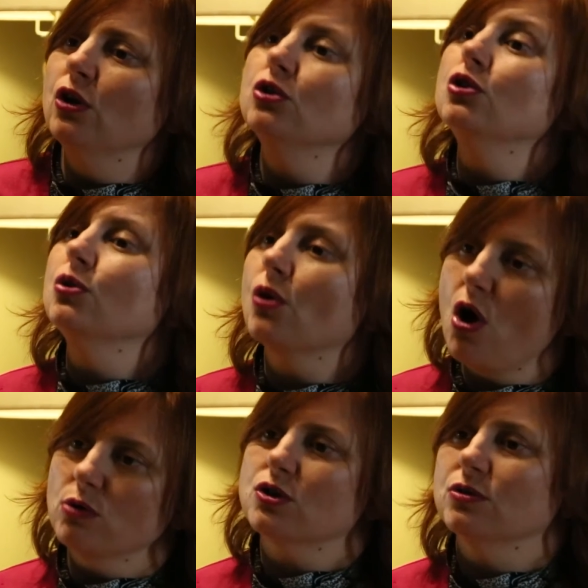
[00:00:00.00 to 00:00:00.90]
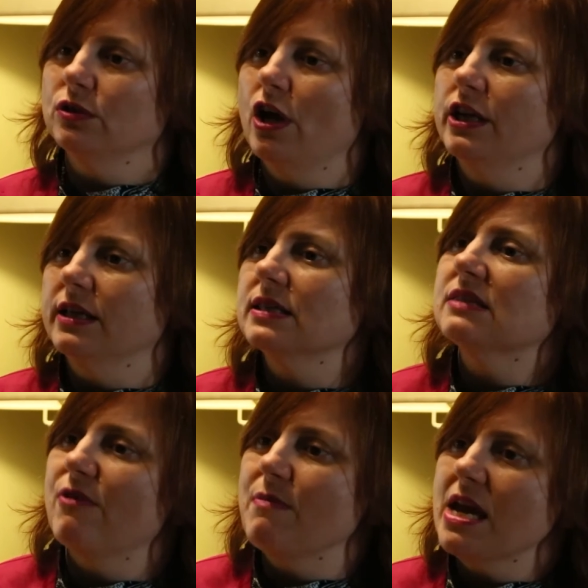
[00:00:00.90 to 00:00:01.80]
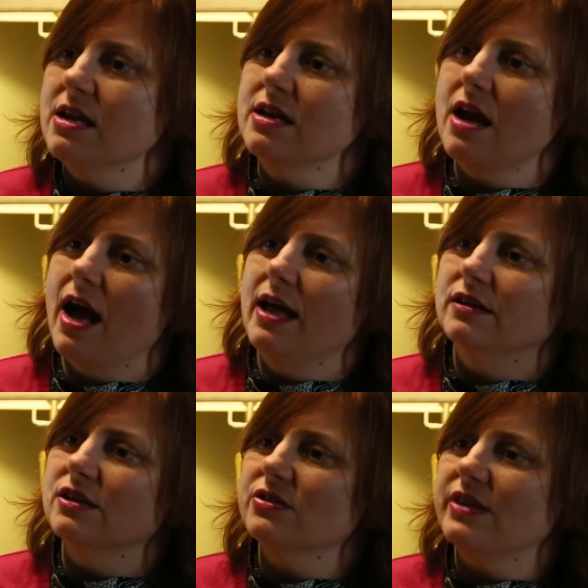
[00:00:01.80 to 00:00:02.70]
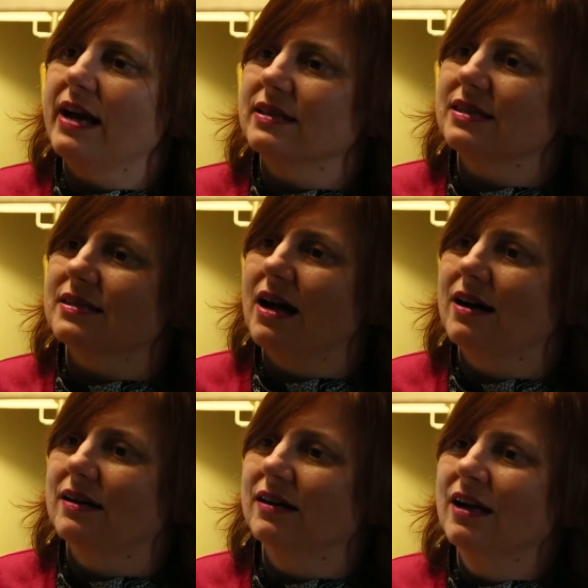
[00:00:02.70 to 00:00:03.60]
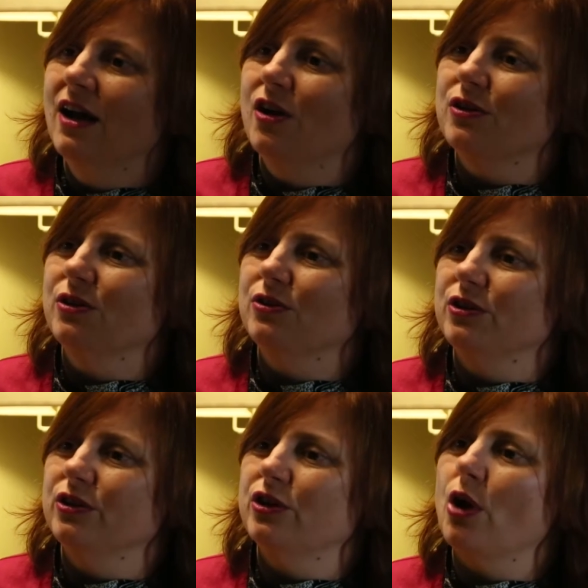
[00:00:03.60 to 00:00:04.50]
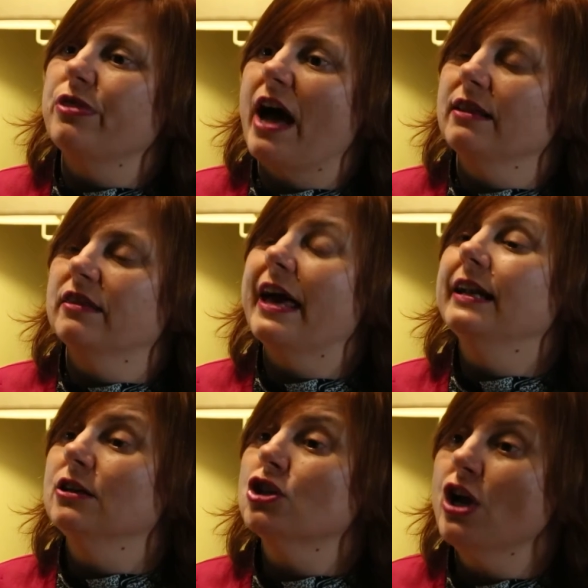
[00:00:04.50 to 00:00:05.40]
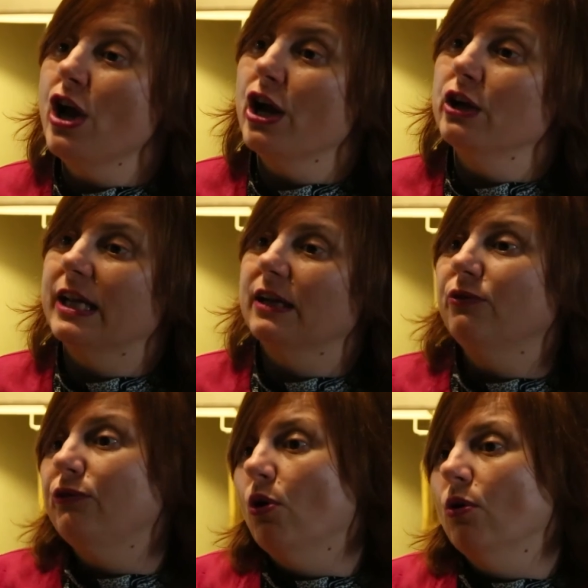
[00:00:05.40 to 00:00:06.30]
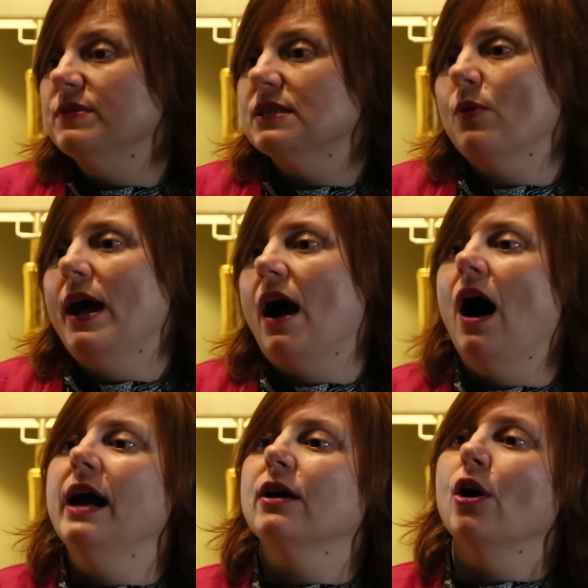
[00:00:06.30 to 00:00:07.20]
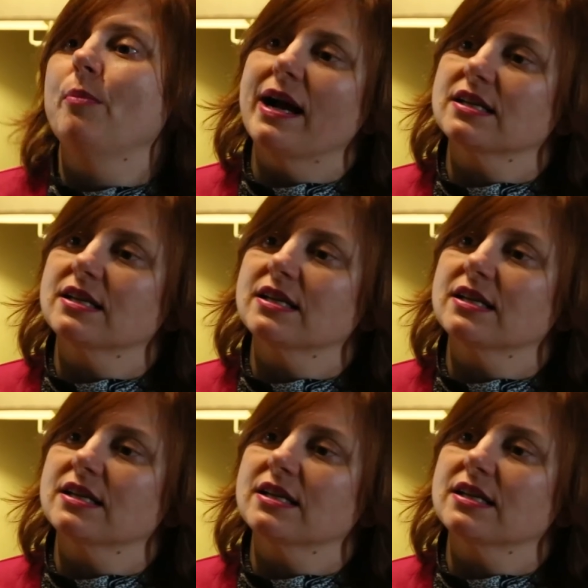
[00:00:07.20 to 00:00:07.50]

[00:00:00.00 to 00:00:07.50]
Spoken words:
new cultural learnings for me, and that's that then in turn informs the way I go back